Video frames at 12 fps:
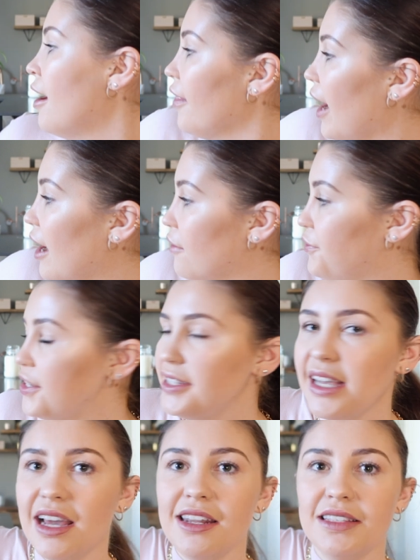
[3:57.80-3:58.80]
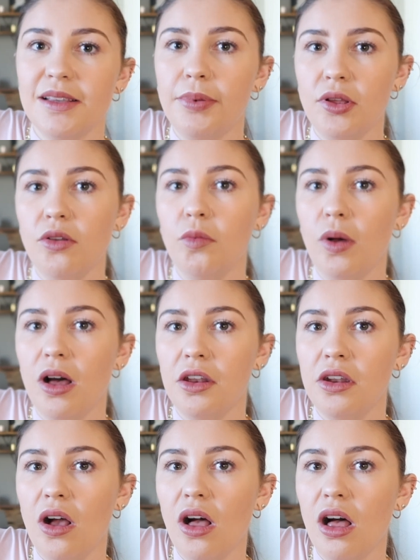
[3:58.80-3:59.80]
that I've decided to put
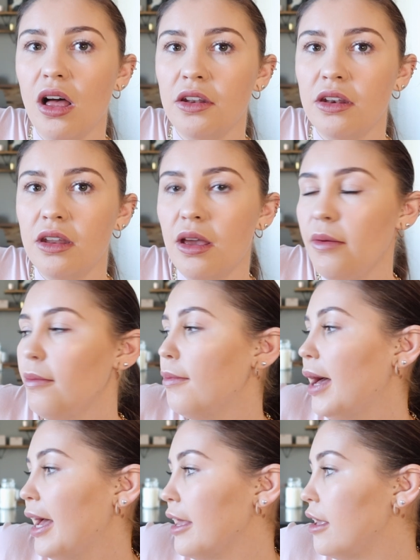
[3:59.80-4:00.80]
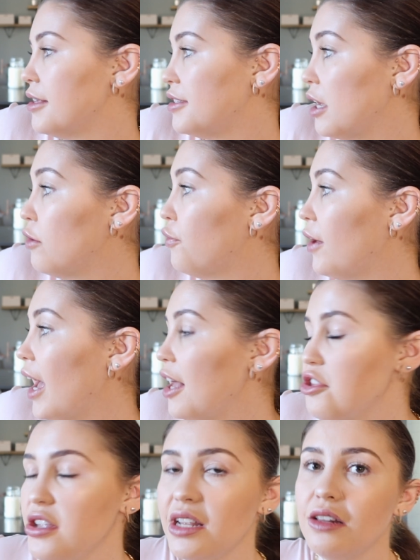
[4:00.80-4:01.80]
one on my sofa. It
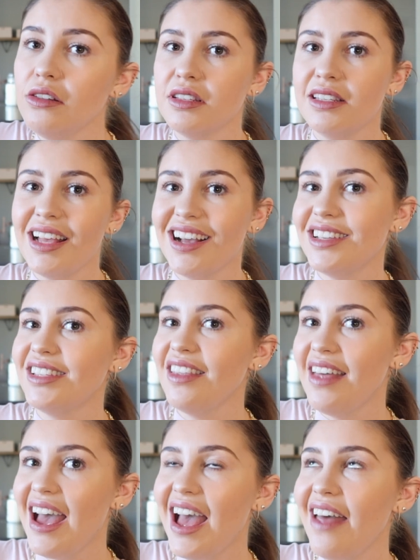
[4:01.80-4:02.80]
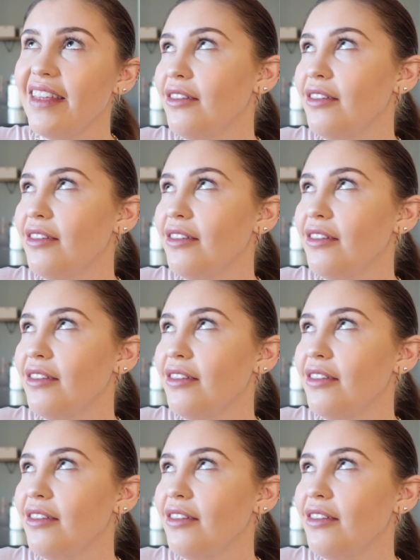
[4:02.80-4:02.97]
actually looks nicer there, and then